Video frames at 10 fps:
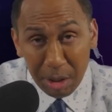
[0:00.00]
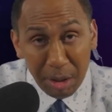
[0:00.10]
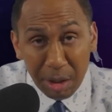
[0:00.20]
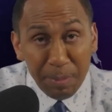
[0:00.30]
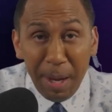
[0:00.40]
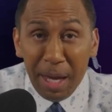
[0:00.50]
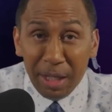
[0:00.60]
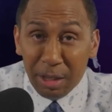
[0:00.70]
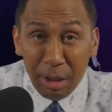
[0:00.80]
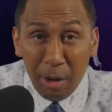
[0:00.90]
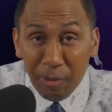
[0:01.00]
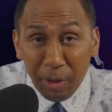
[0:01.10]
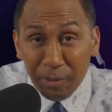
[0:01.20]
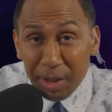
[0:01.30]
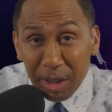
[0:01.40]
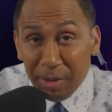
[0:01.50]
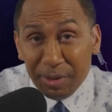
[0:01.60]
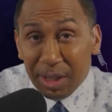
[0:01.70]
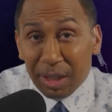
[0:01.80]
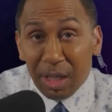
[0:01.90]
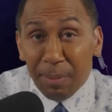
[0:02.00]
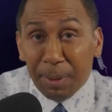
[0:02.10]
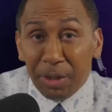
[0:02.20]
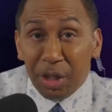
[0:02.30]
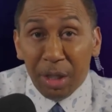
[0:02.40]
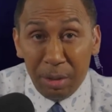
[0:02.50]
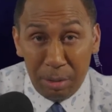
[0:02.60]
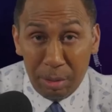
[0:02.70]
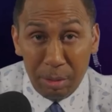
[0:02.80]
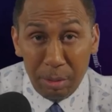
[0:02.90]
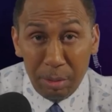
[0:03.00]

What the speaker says: this man has hovered over Disney for 16 plus years.